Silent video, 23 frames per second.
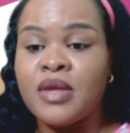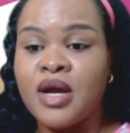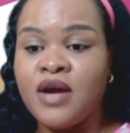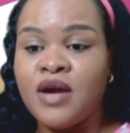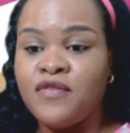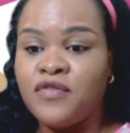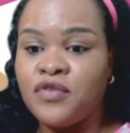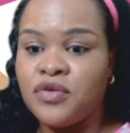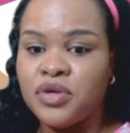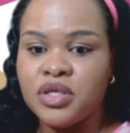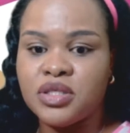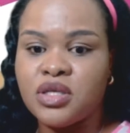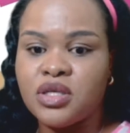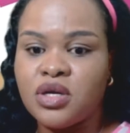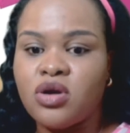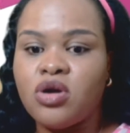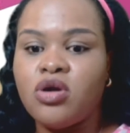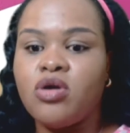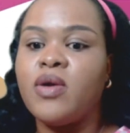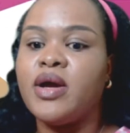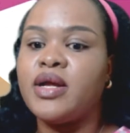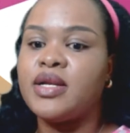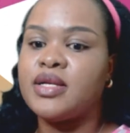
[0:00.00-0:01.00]
a few years
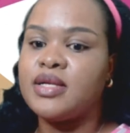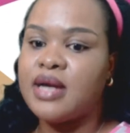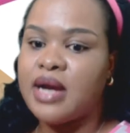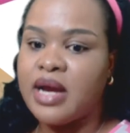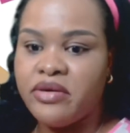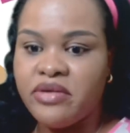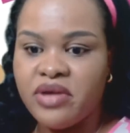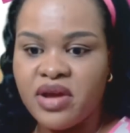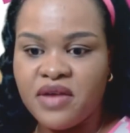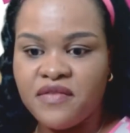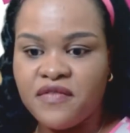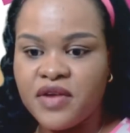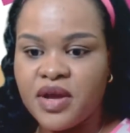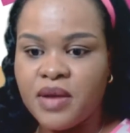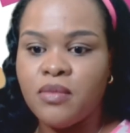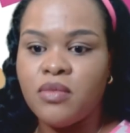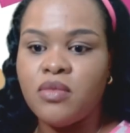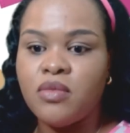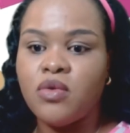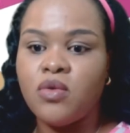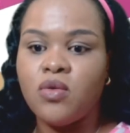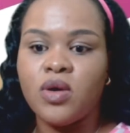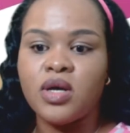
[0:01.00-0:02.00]
ago when Kyrie
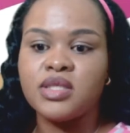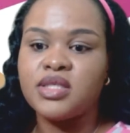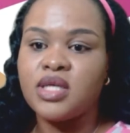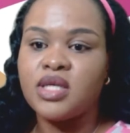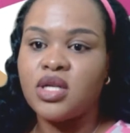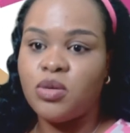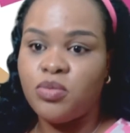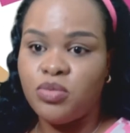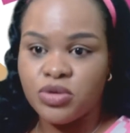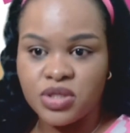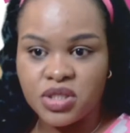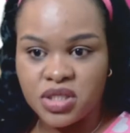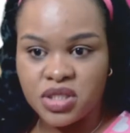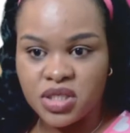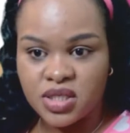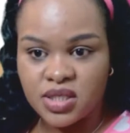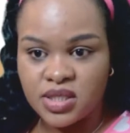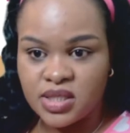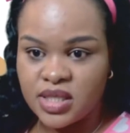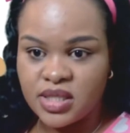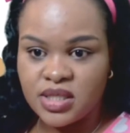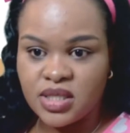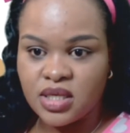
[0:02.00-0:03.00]
FM was an opposition
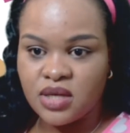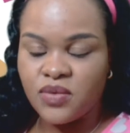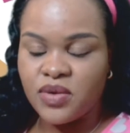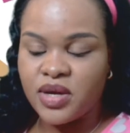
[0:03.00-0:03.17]
station,